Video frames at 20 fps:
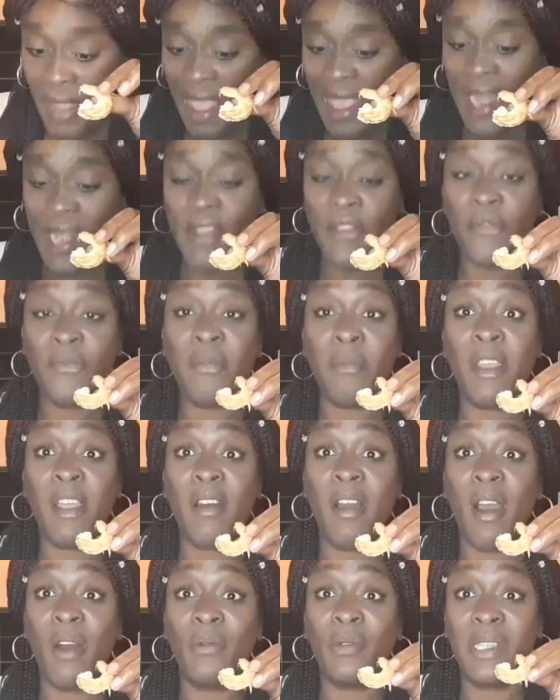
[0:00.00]
And if
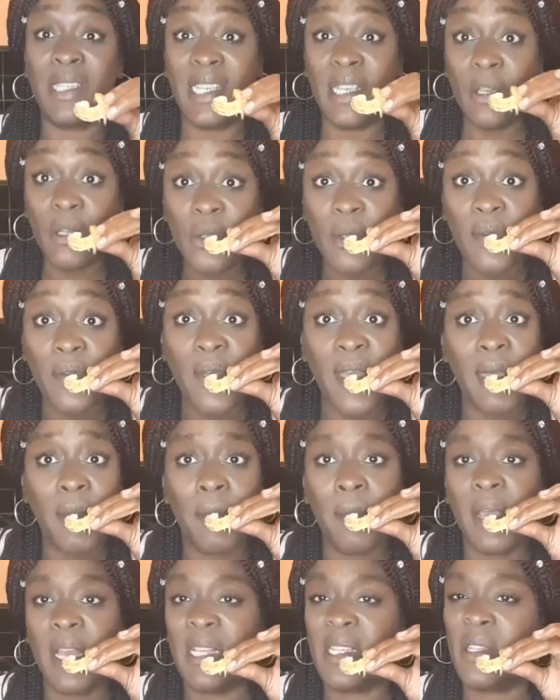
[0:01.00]
Nicole deals with
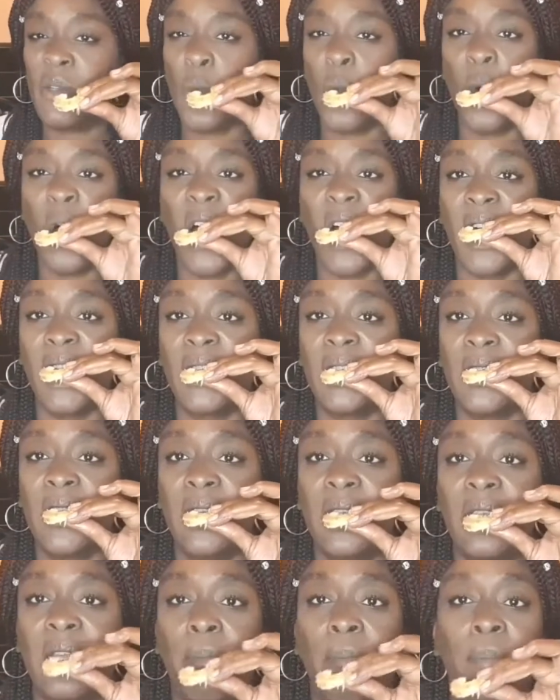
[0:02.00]
him, it's worse.
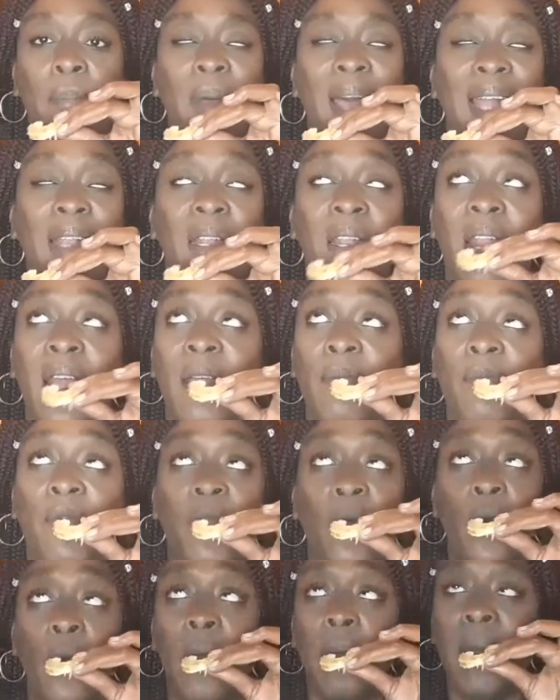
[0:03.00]
It's a bad name
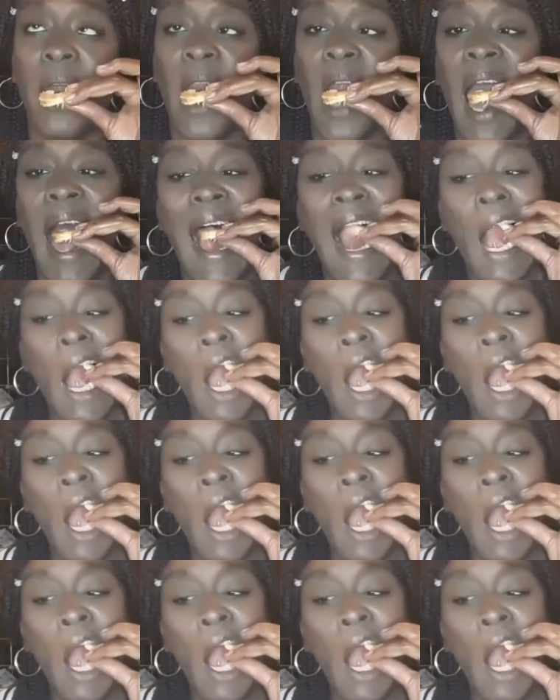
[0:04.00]
for women.